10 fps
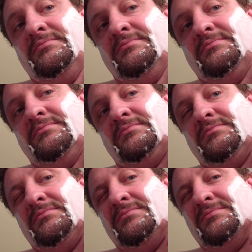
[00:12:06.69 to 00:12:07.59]

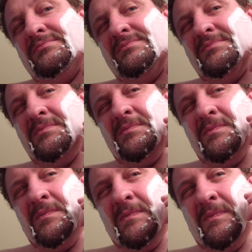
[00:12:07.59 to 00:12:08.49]

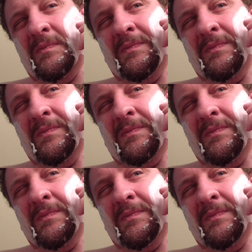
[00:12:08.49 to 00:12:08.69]
[no speech]